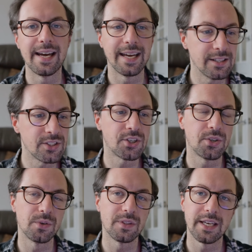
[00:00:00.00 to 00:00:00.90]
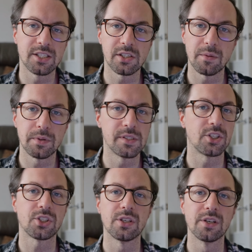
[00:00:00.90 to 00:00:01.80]
into this
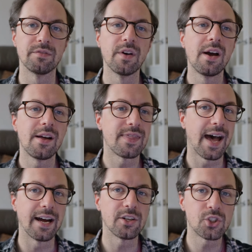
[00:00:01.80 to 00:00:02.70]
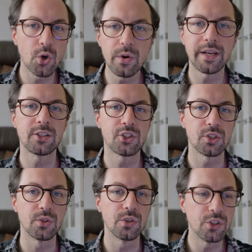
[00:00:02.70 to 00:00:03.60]
position of that talking
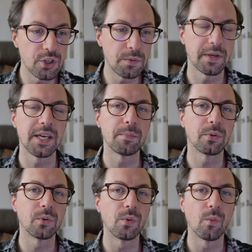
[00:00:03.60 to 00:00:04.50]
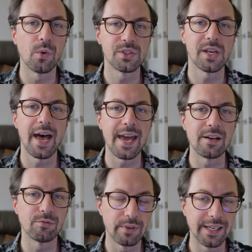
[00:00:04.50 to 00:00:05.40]
to new people was
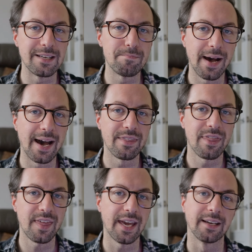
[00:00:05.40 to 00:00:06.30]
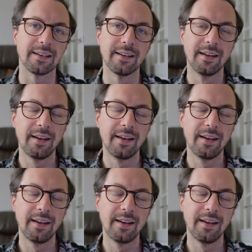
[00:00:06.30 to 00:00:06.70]
a really bad thing.